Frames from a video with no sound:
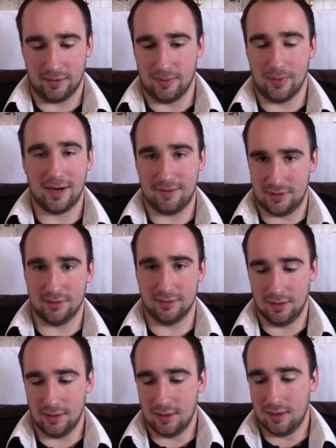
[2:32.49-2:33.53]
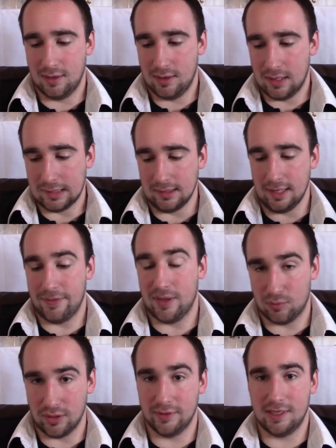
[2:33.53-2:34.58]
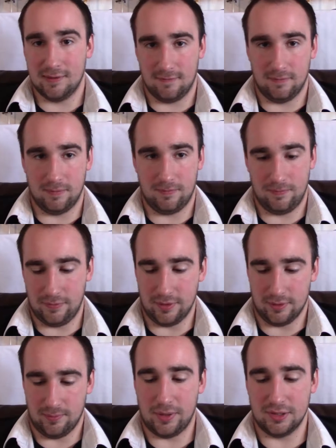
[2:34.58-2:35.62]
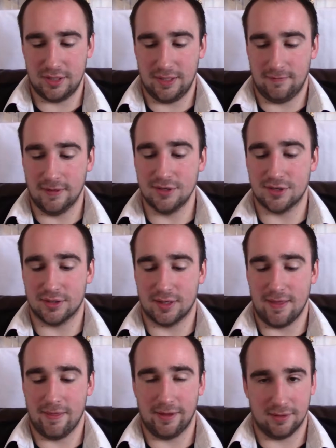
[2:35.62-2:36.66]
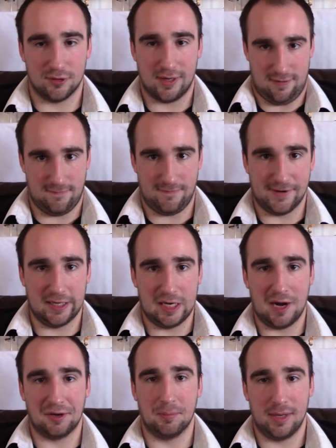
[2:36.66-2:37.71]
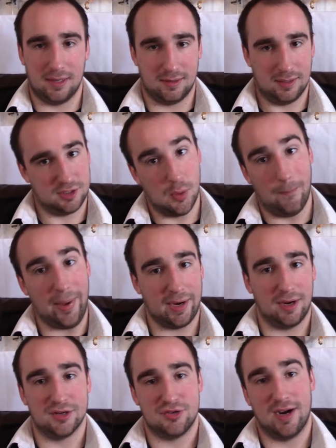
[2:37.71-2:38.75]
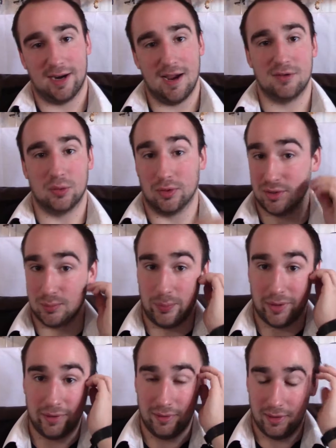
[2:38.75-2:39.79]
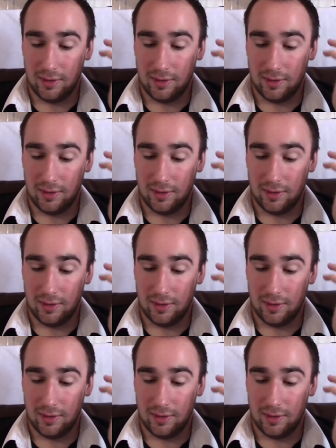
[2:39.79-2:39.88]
You might have to let them run the punchy adventure and then try and figure out how to make things go back on track afterwards. But